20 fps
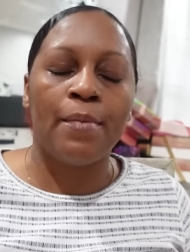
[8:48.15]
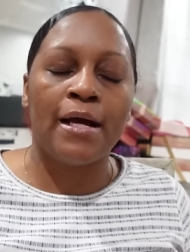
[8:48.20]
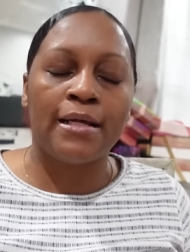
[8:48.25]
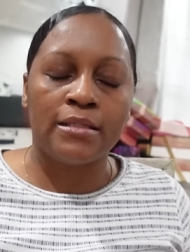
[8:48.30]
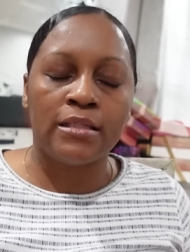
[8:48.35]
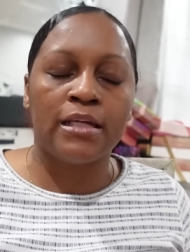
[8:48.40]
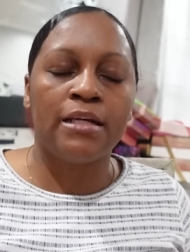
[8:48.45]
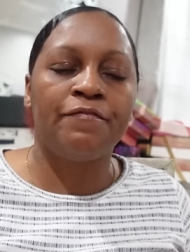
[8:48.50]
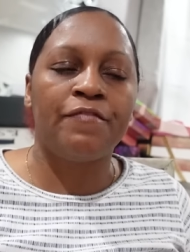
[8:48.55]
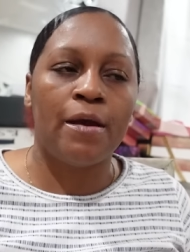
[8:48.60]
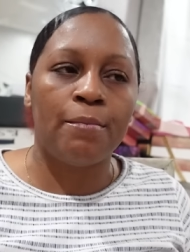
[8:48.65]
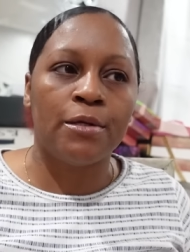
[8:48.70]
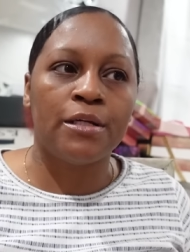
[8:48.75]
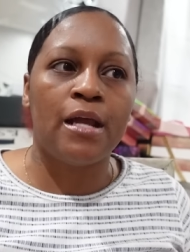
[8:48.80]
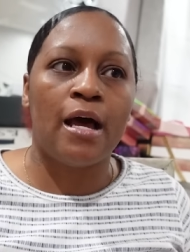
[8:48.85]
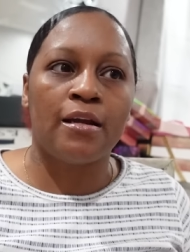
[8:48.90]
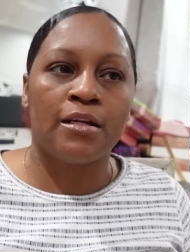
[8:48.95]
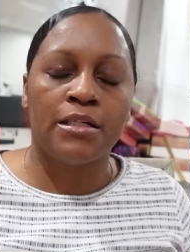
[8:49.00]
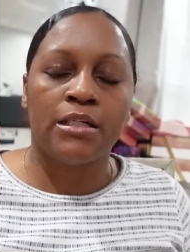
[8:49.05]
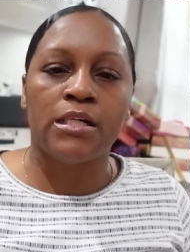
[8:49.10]
I think Family
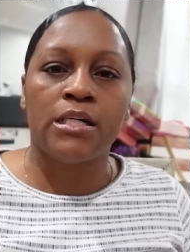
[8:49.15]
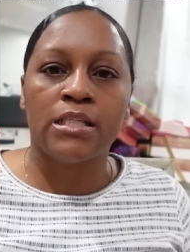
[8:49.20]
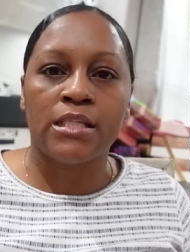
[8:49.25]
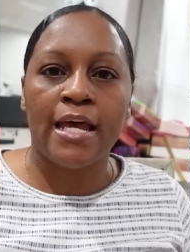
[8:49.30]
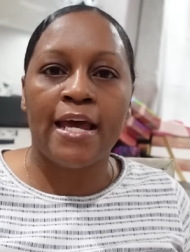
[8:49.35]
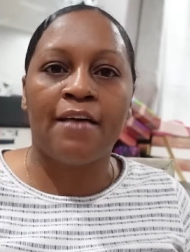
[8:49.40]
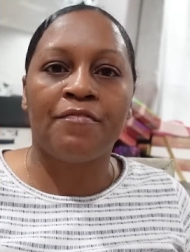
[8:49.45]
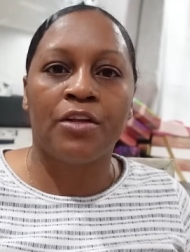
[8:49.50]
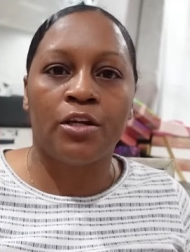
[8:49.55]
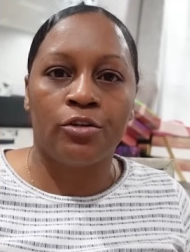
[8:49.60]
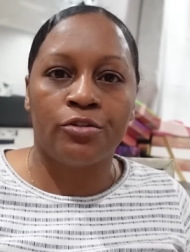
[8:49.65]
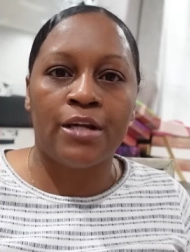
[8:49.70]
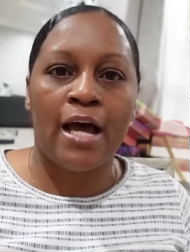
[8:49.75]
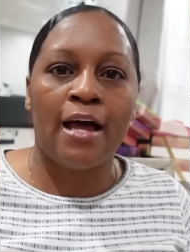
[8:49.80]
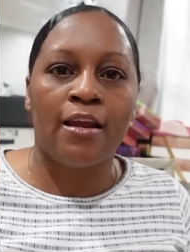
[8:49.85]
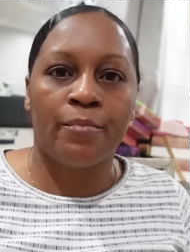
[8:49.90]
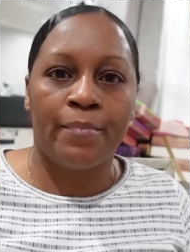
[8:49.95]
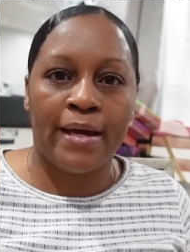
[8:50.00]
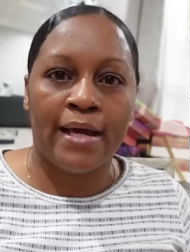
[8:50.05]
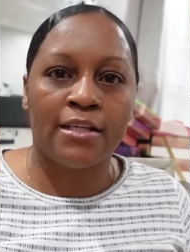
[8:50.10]
Dollar does have the little
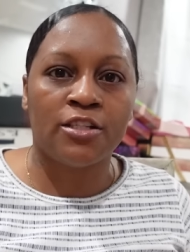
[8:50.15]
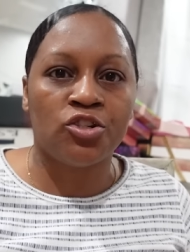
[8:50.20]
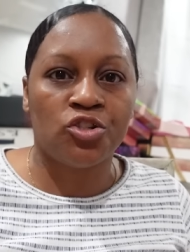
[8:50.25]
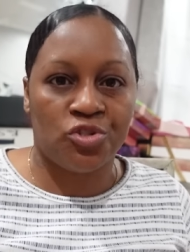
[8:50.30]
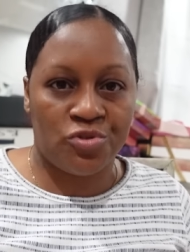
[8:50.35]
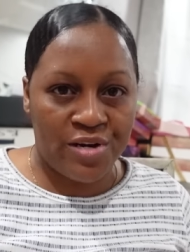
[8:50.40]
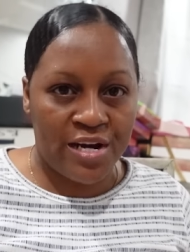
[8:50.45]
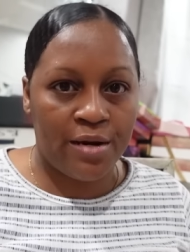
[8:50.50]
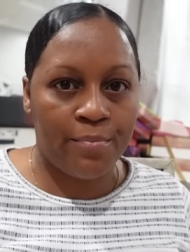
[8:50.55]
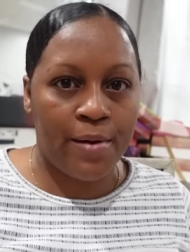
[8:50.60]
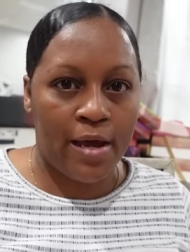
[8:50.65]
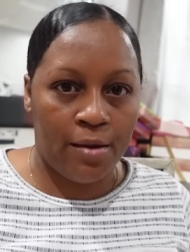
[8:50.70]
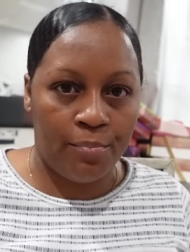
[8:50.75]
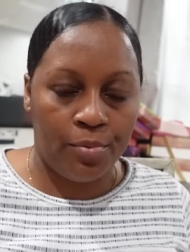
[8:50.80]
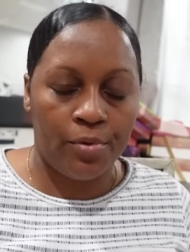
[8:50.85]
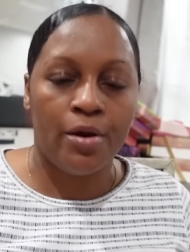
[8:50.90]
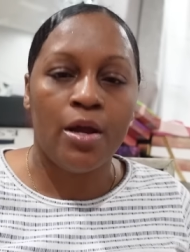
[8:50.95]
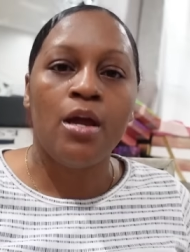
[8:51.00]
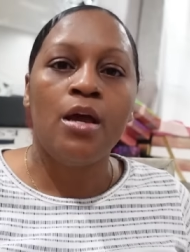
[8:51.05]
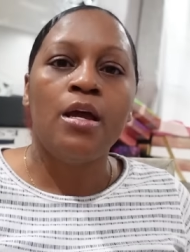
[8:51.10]
dollar bags of shredded paper.